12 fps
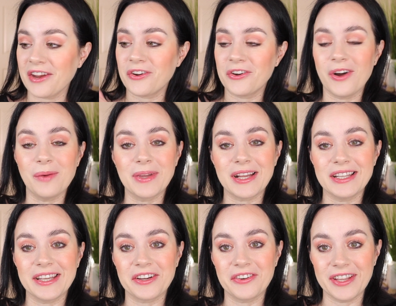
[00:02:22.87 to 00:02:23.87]

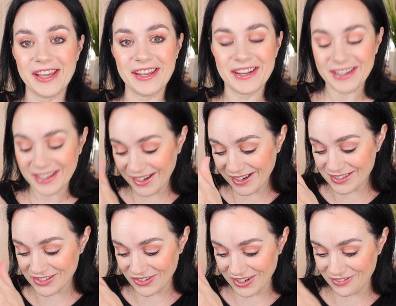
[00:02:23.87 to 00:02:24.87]
ergonomically created here,
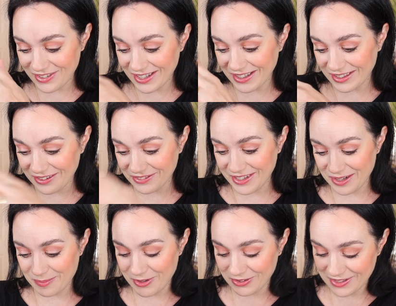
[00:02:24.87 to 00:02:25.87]
so I really love that
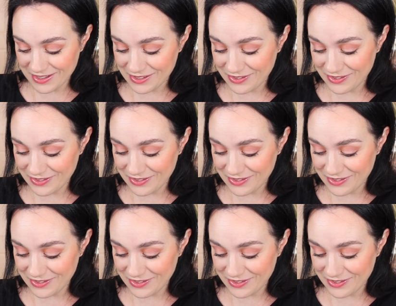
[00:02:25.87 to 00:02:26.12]
about this